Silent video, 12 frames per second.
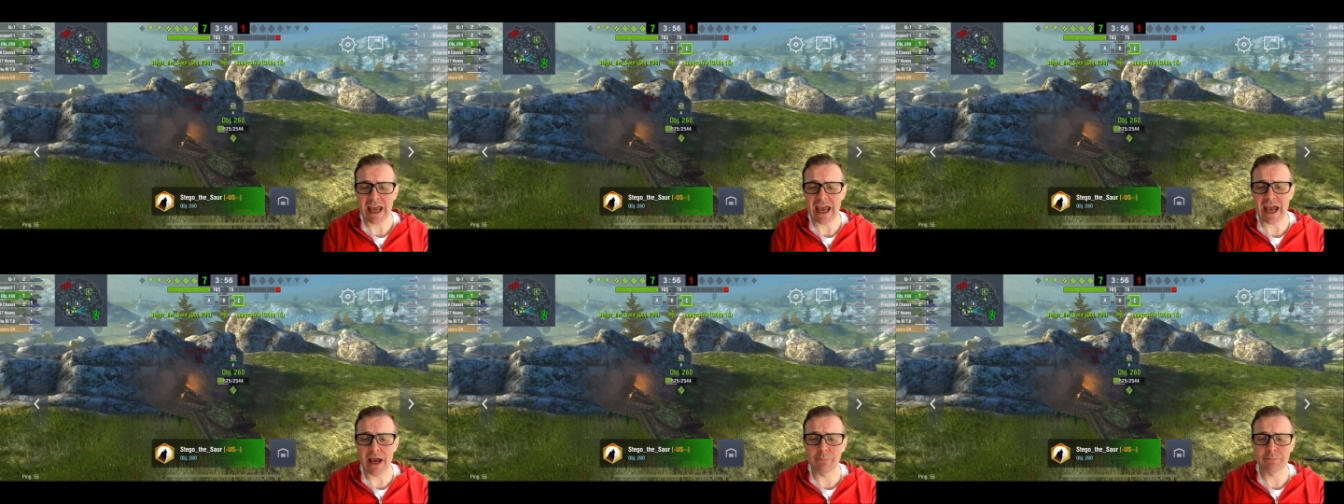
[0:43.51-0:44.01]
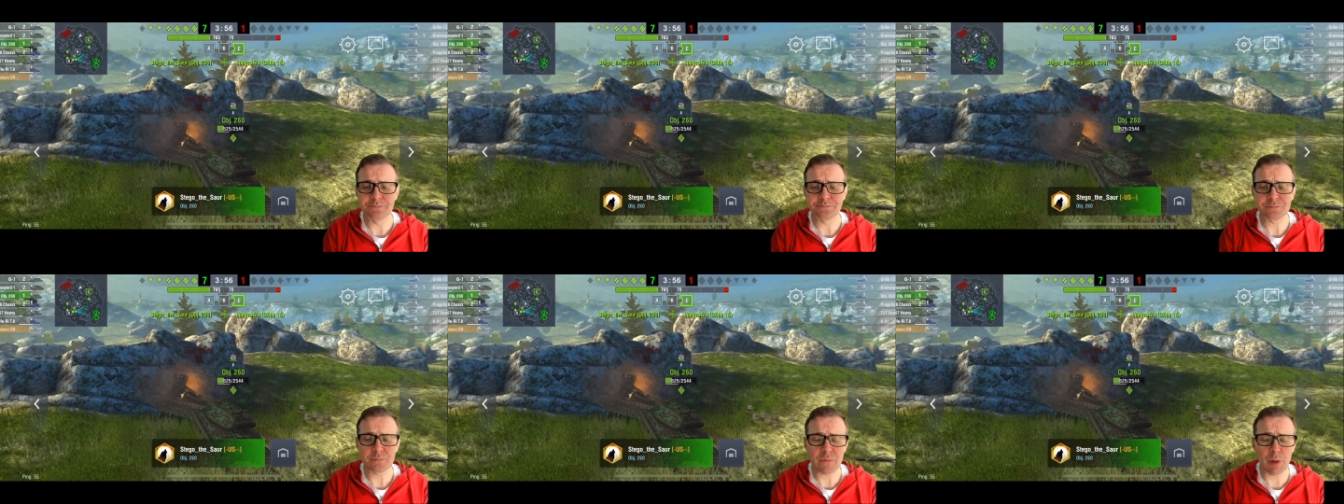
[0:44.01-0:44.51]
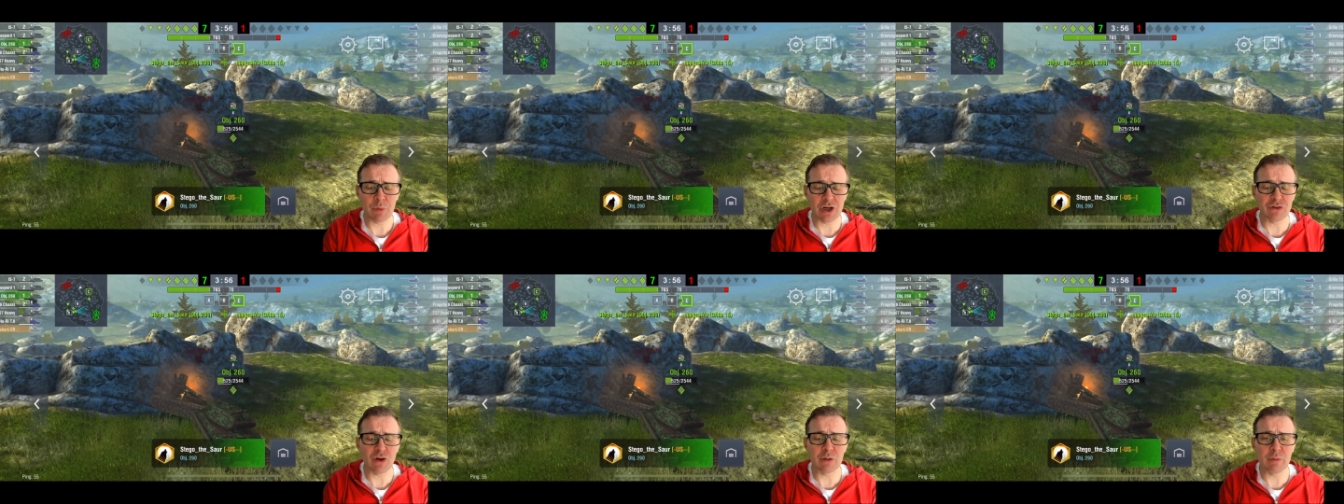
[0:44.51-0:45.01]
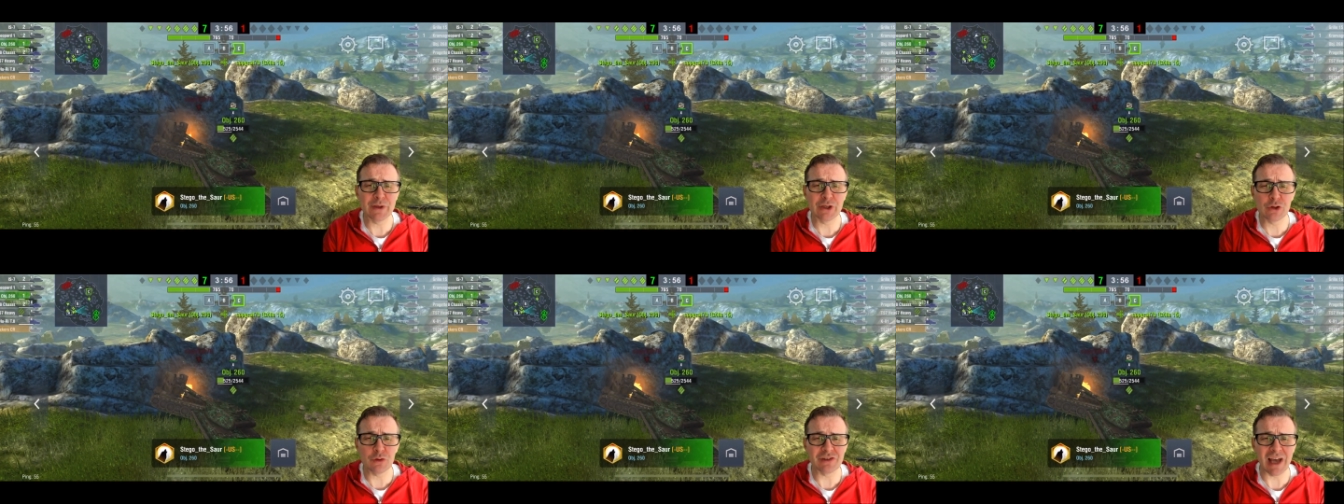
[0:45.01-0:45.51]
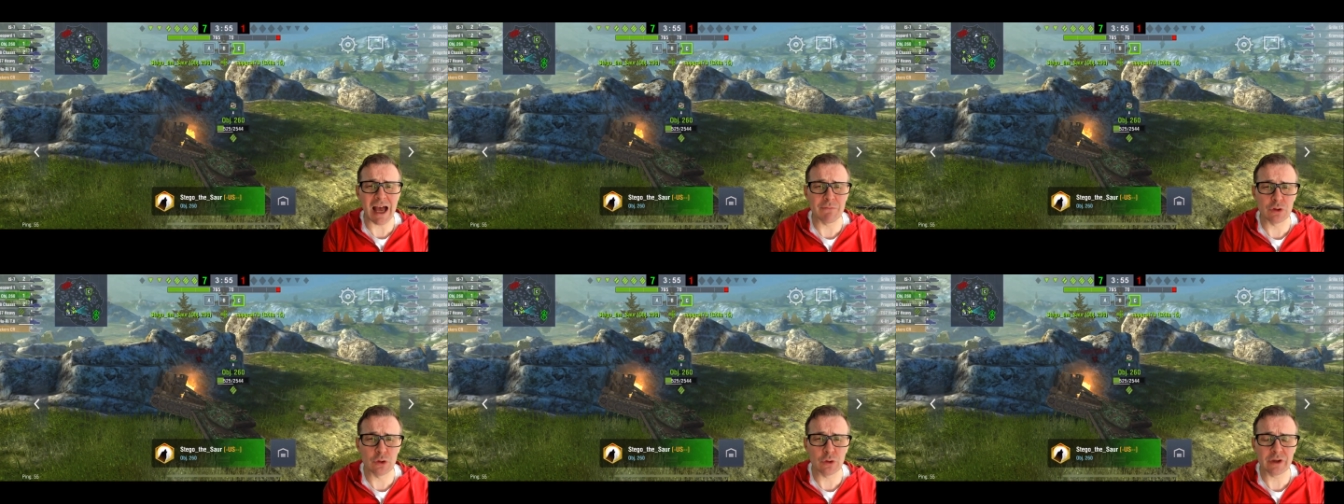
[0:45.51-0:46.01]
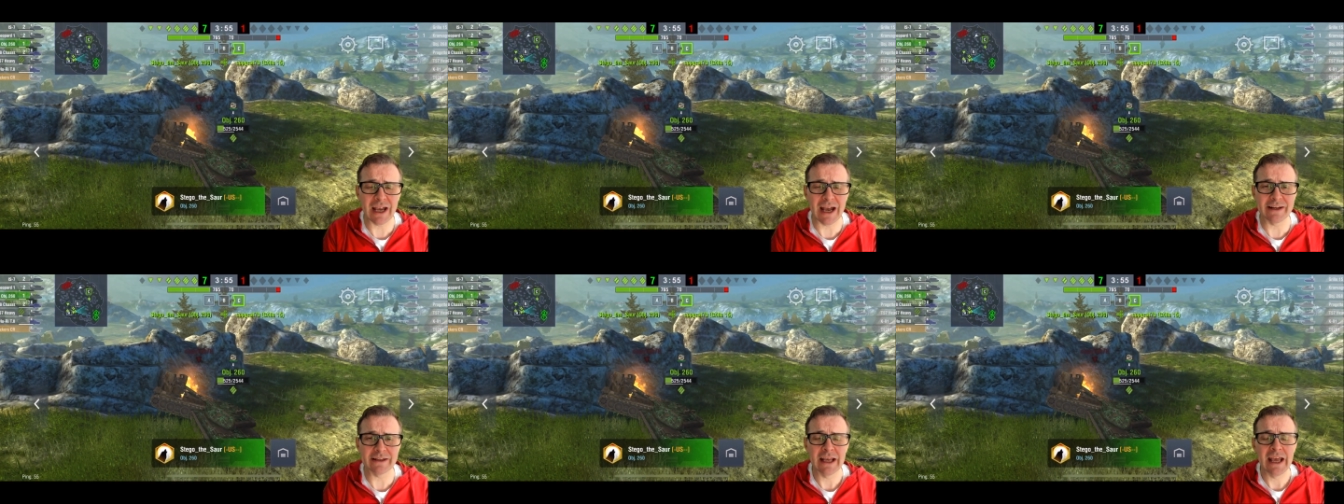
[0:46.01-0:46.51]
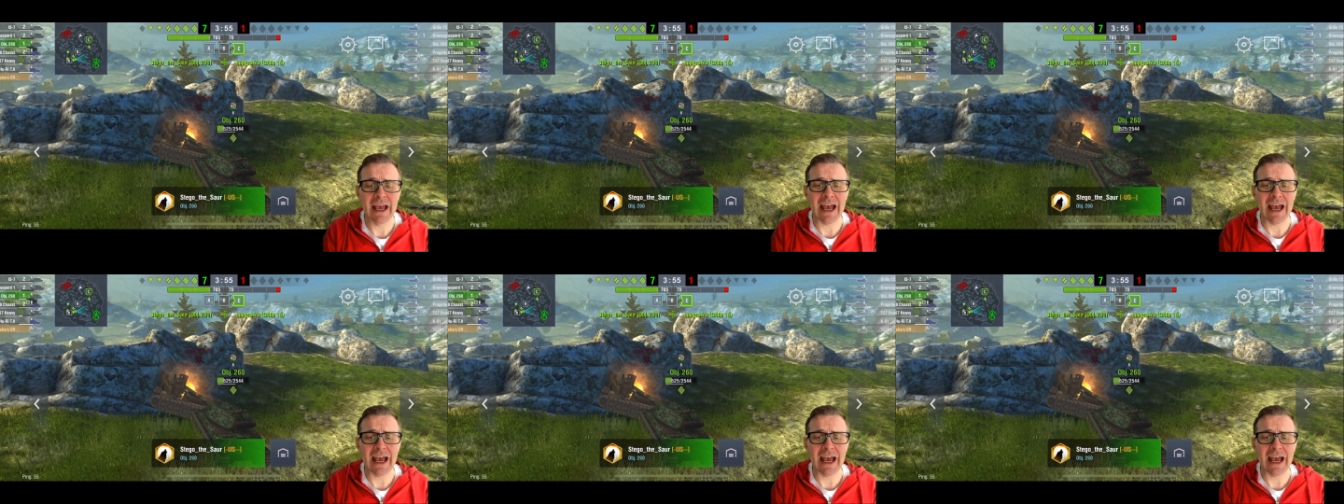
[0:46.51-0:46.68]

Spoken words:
but I thought it would be good to have a look at it